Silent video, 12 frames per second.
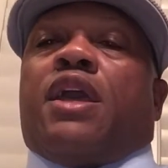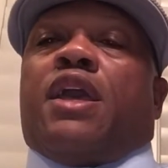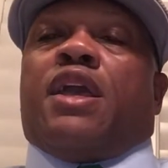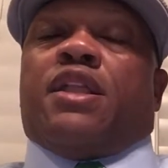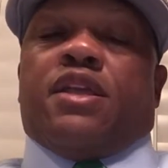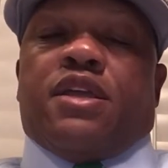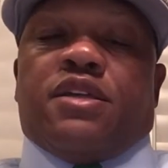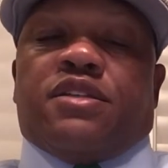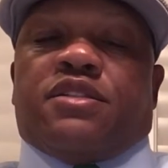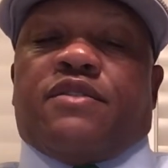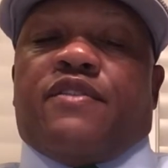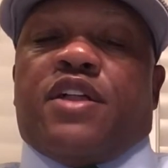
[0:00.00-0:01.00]
It
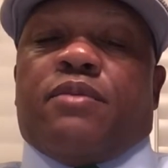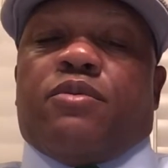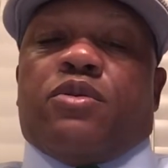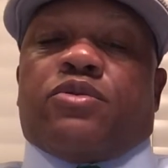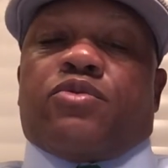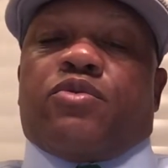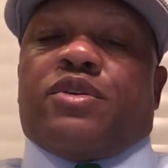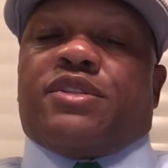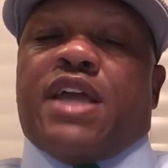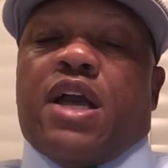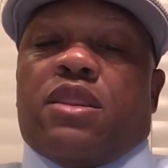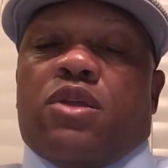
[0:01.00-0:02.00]
is available through a
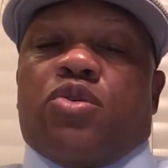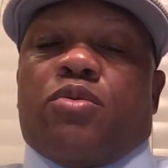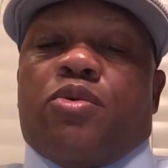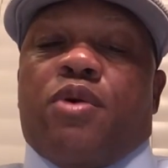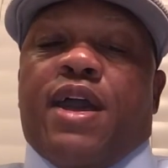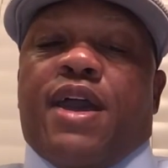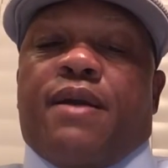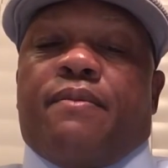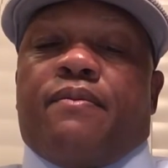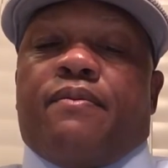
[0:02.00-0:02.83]
downloadable app.